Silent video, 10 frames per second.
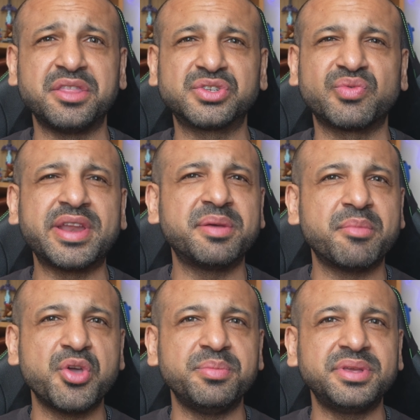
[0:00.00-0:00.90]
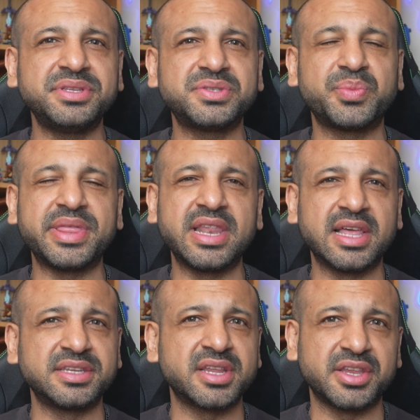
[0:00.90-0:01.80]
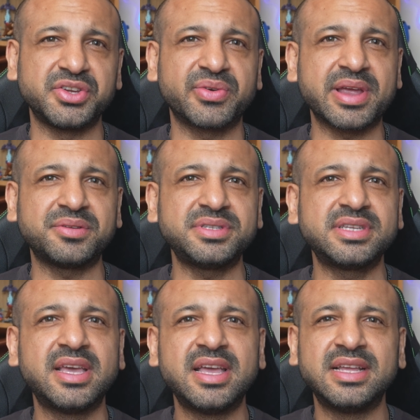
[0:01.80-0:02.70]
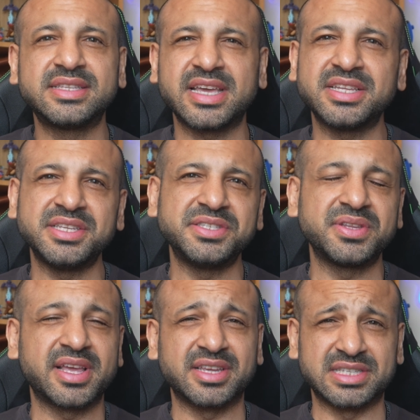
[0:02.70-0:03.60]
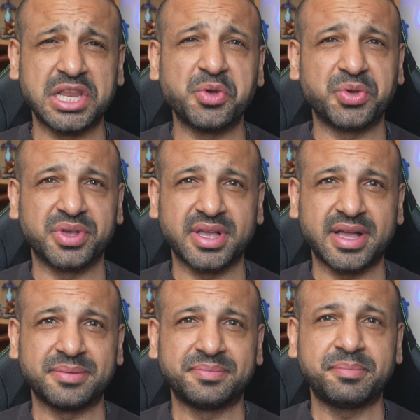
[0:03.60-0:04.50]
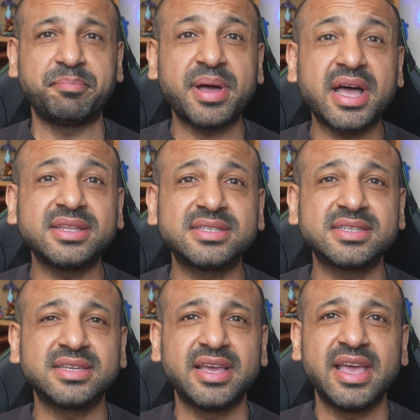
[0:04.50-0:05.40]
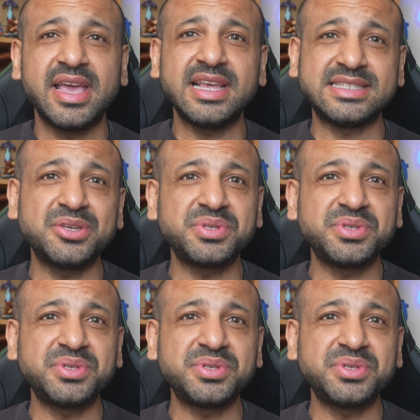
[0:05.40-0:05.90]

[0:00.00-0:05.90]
and those random moments where the London Underground turns into like a slow cooker. But it's still